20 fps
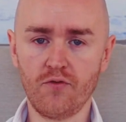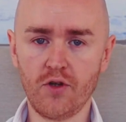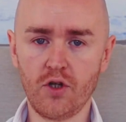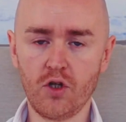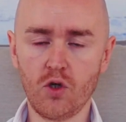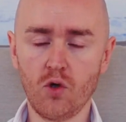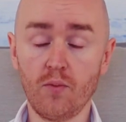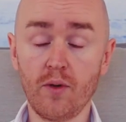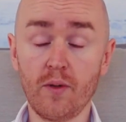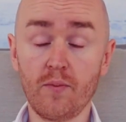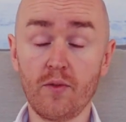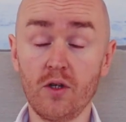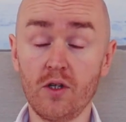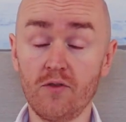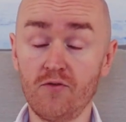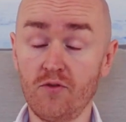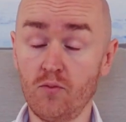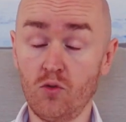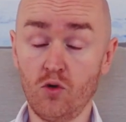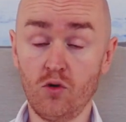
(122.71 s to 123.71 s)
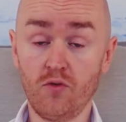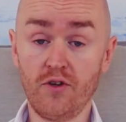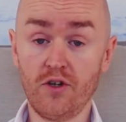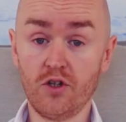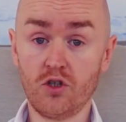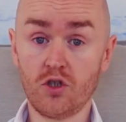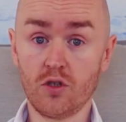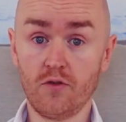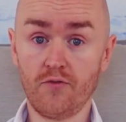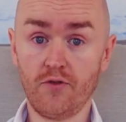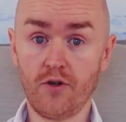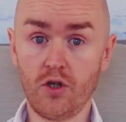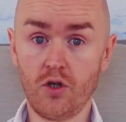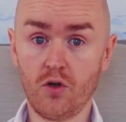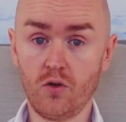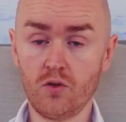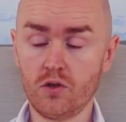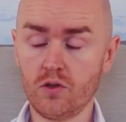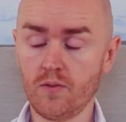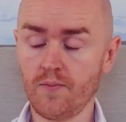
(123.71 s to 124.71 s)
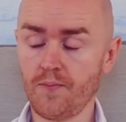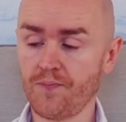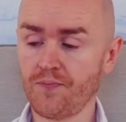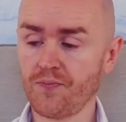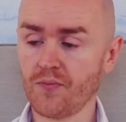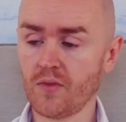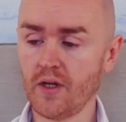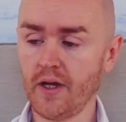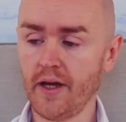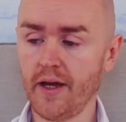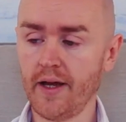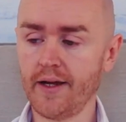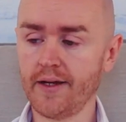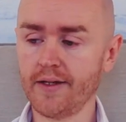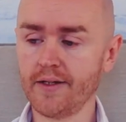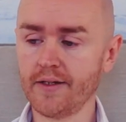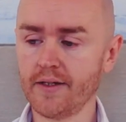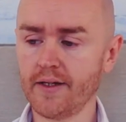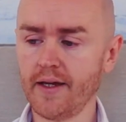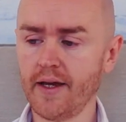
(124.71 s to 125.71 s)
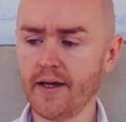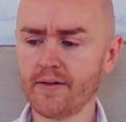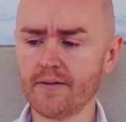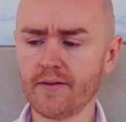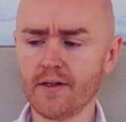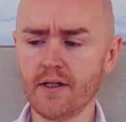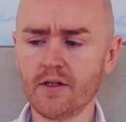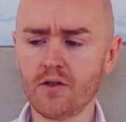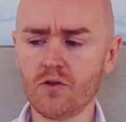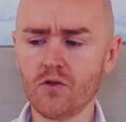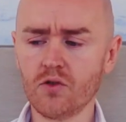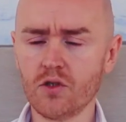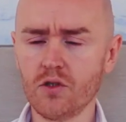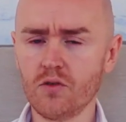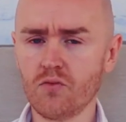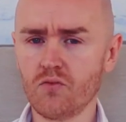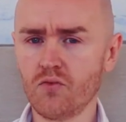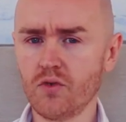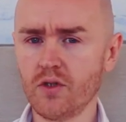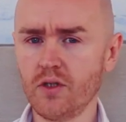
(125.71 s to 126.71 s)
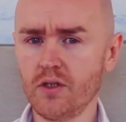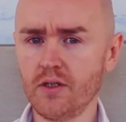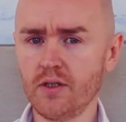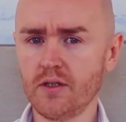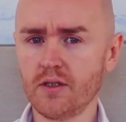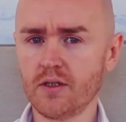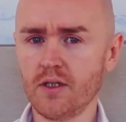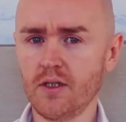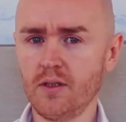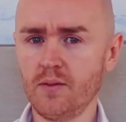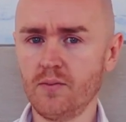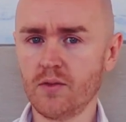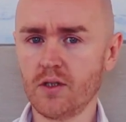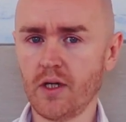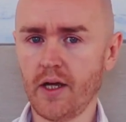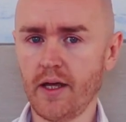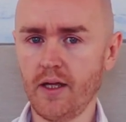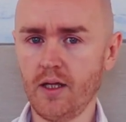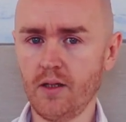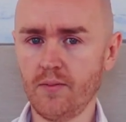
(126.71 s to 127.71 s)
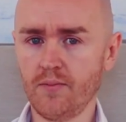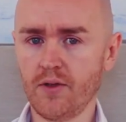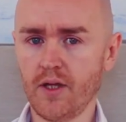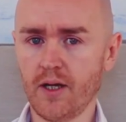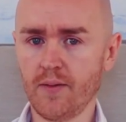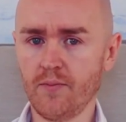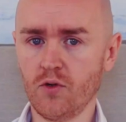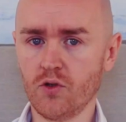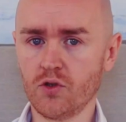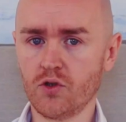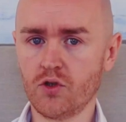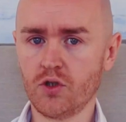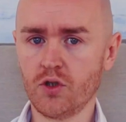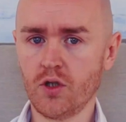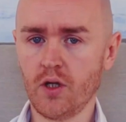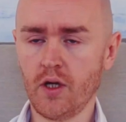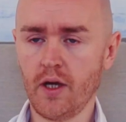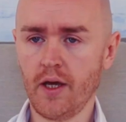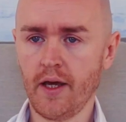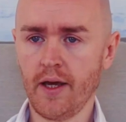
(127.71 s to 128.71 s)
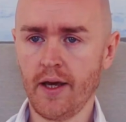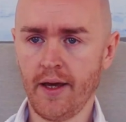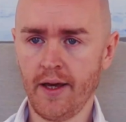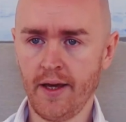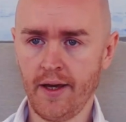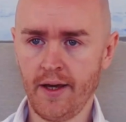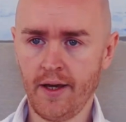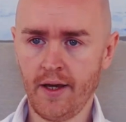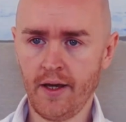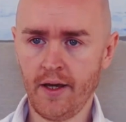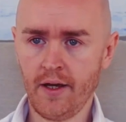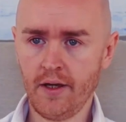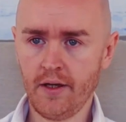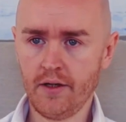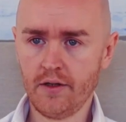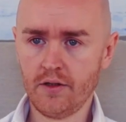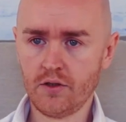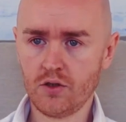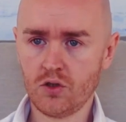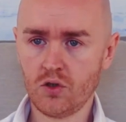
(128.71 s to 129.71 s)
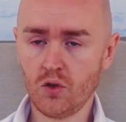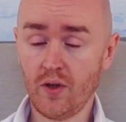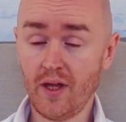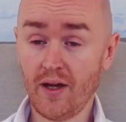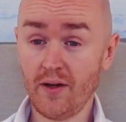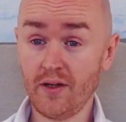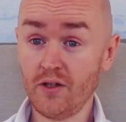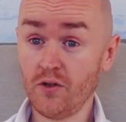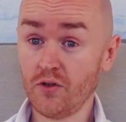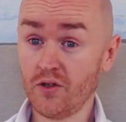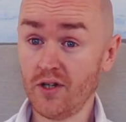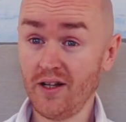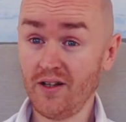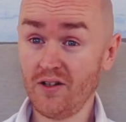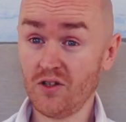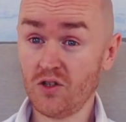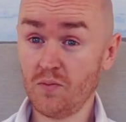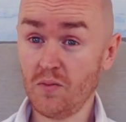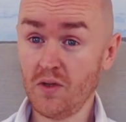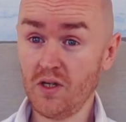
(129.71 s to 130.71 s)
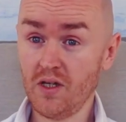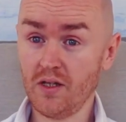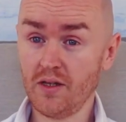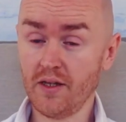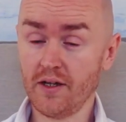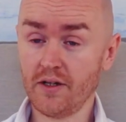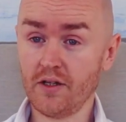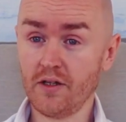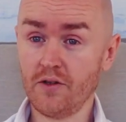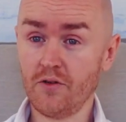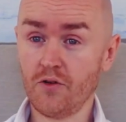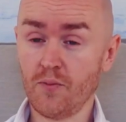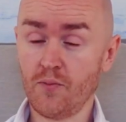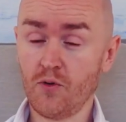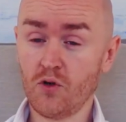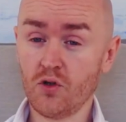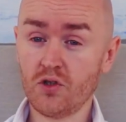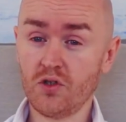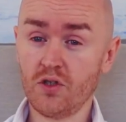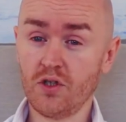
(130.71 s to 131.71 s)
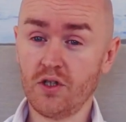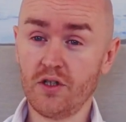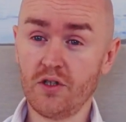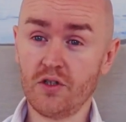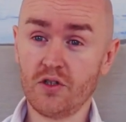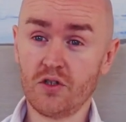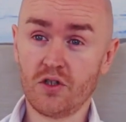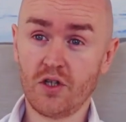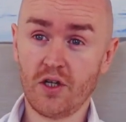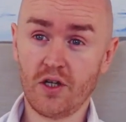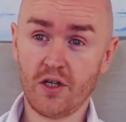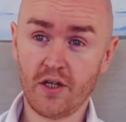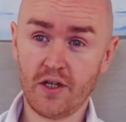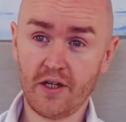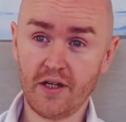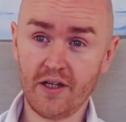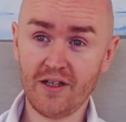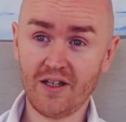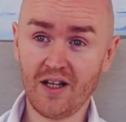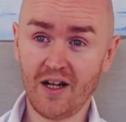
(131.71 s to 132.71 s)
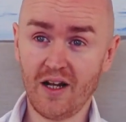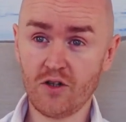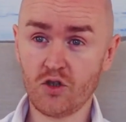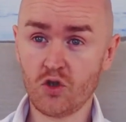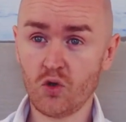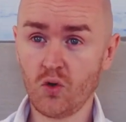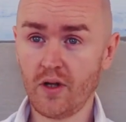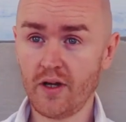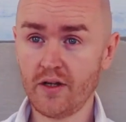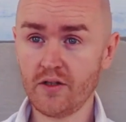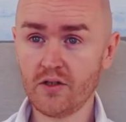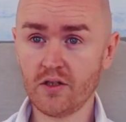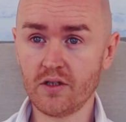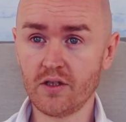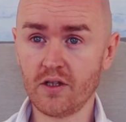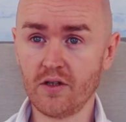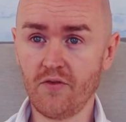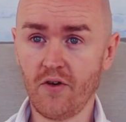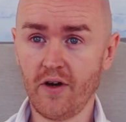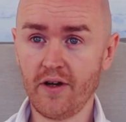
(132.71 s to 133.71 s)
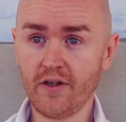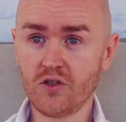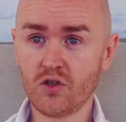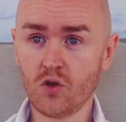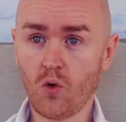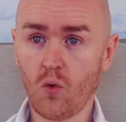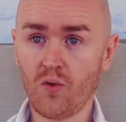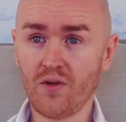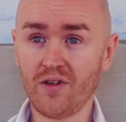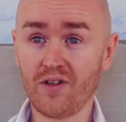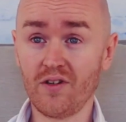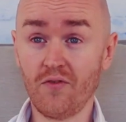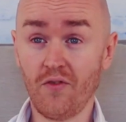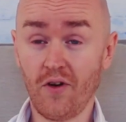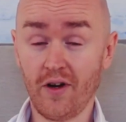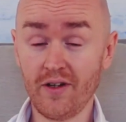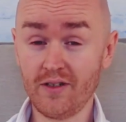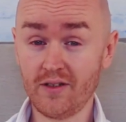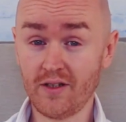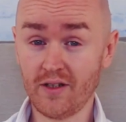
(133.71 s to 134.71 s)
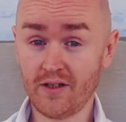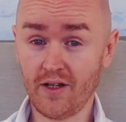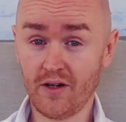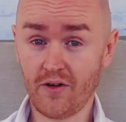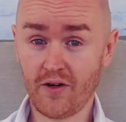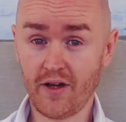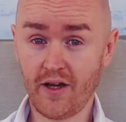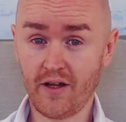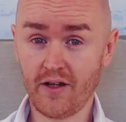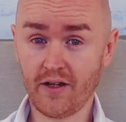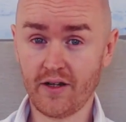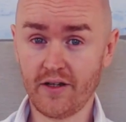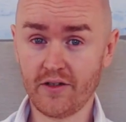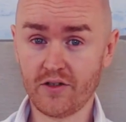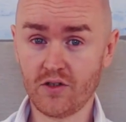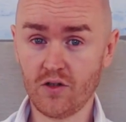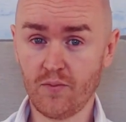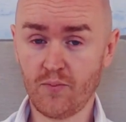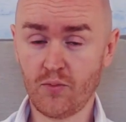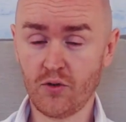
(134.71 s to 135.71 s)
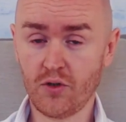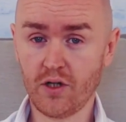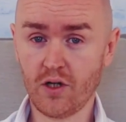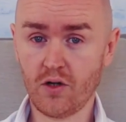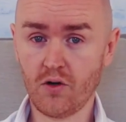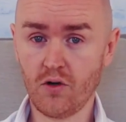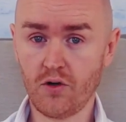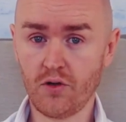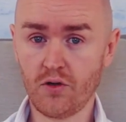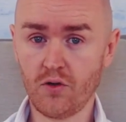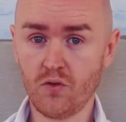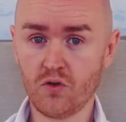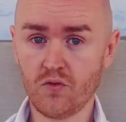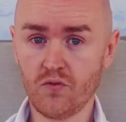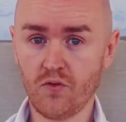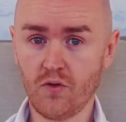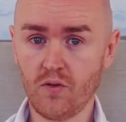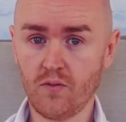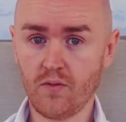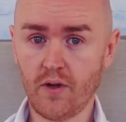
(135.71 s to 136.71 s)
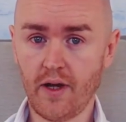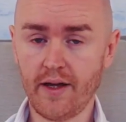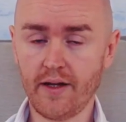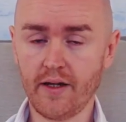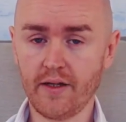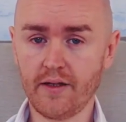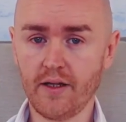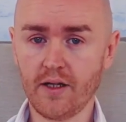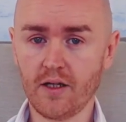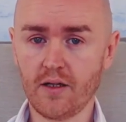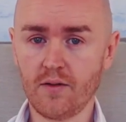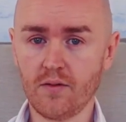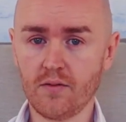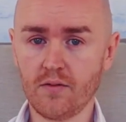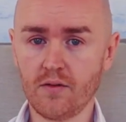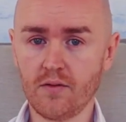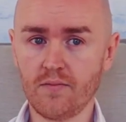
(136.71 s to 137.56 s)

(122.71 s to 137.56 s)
video, maybe even motivational videos, and yet it doesn't really seem to help that much. So that either tells me that either the person is intellectualizing the advice or the advice that they're getting is not particularly useful. And I think